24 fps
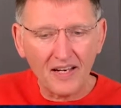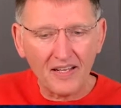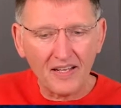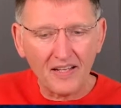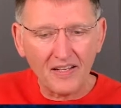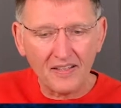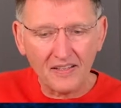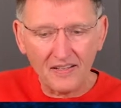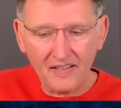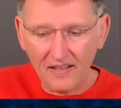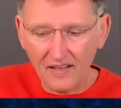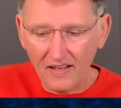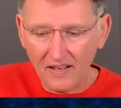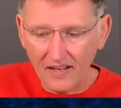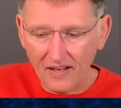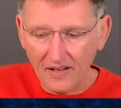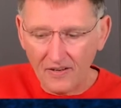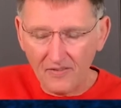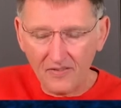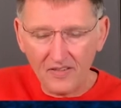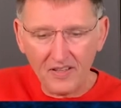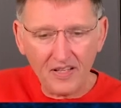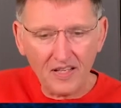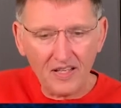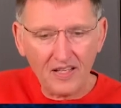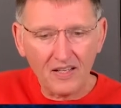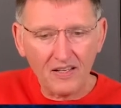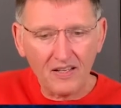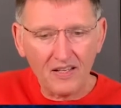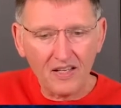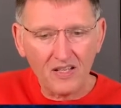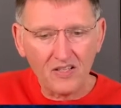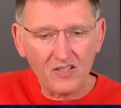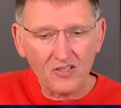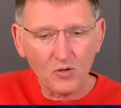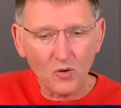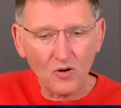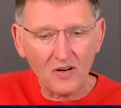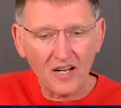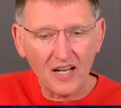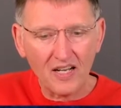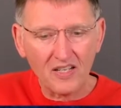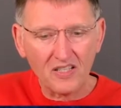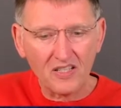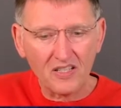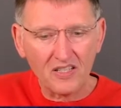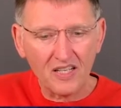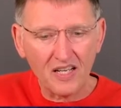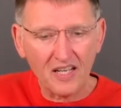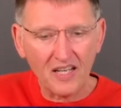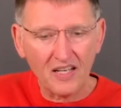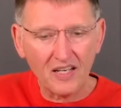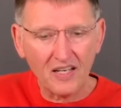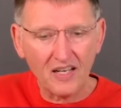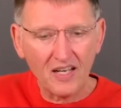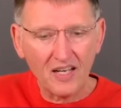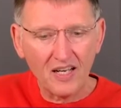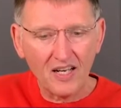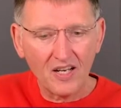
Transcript: in the eSword HD,